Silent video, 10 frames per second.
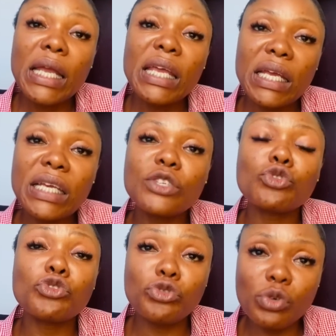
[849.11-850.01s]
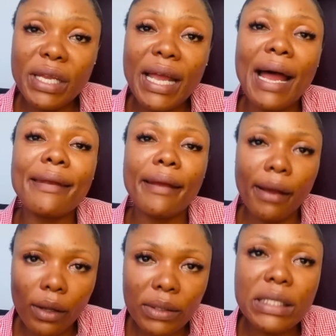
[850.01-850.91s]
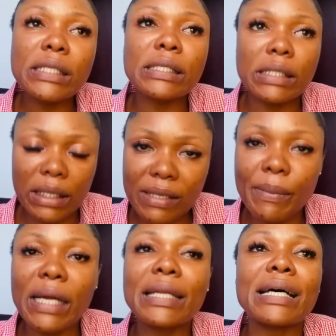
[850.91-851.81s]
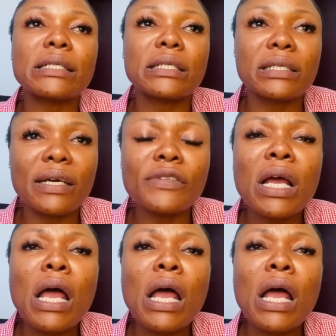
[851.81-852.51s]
He is truly an elder statesman that deserves.